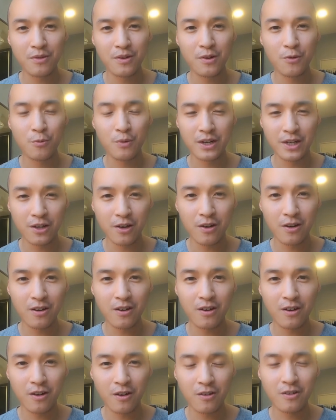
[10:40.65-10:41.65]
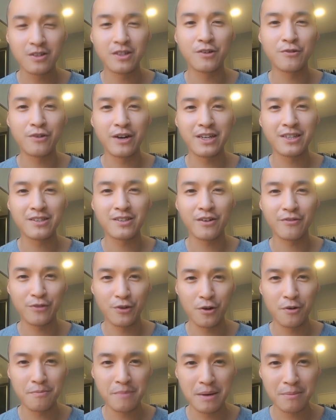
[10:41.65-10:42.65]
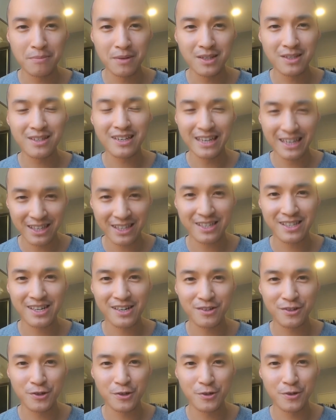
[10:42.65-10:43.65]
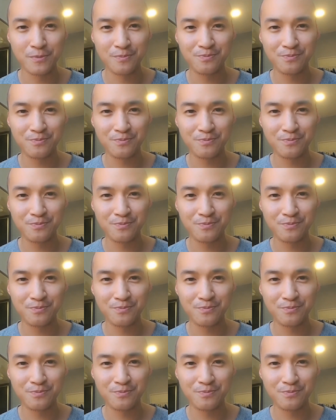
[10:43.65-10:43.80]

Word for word: with all the rest of your members in cell 2.